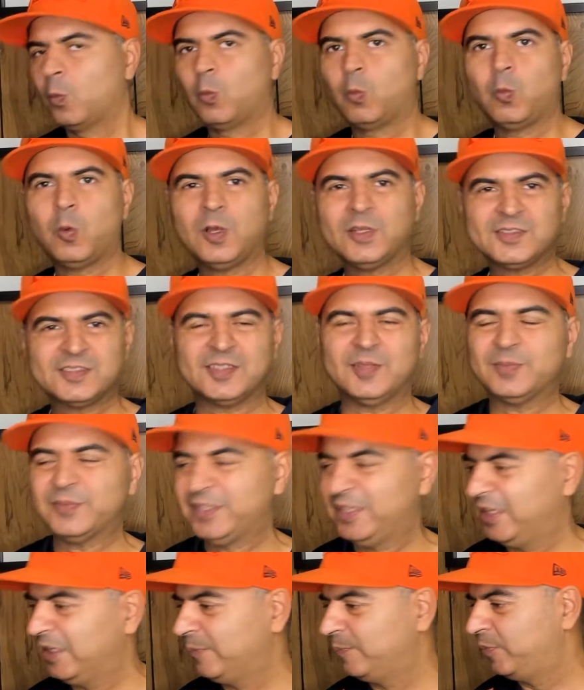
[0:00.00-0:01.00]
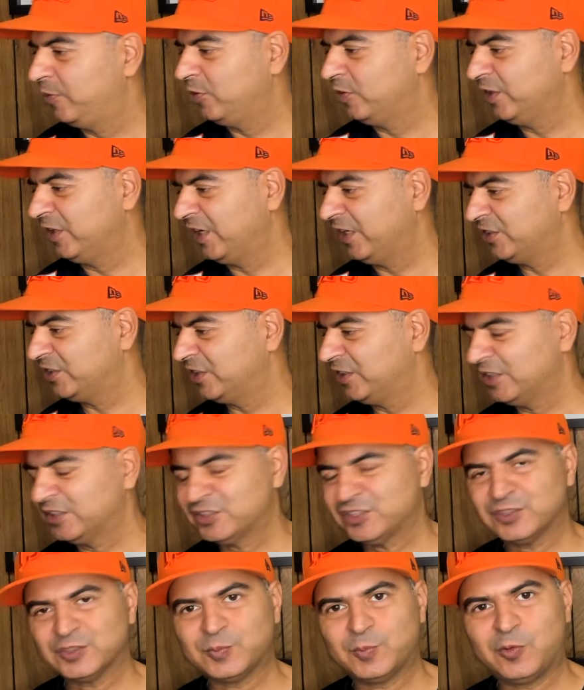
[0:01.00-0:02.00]
What's up, King Pookie Nation? This
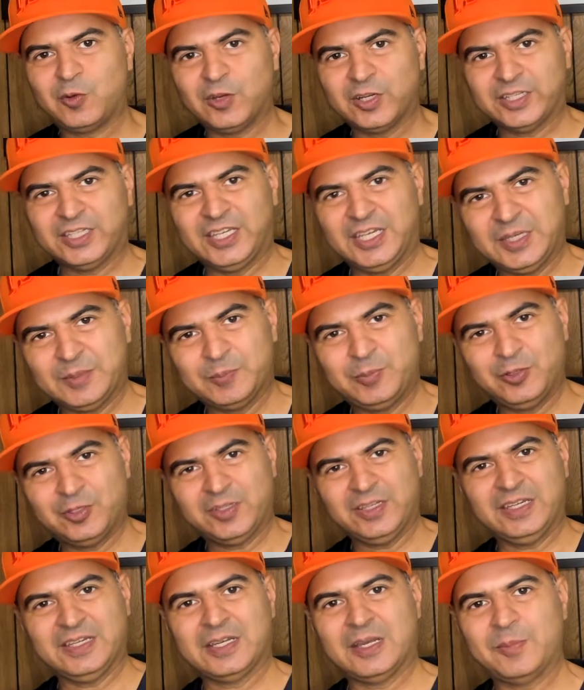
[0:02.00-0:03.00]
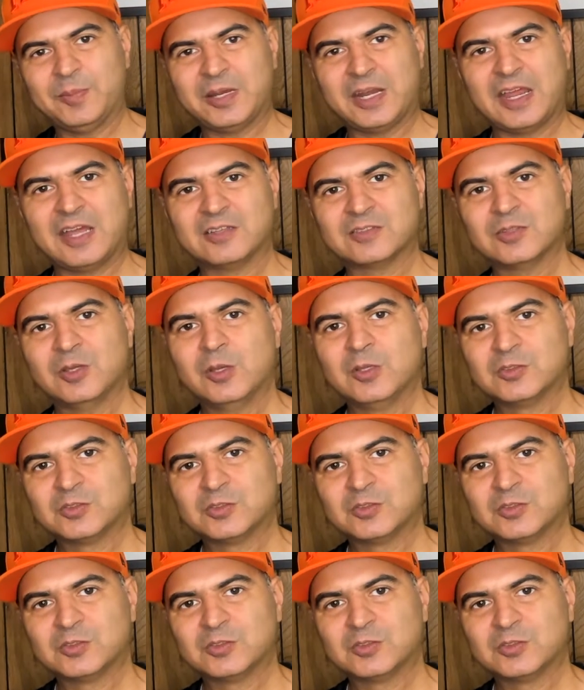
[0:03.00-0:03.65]
is your boy, King Pookie, coming out.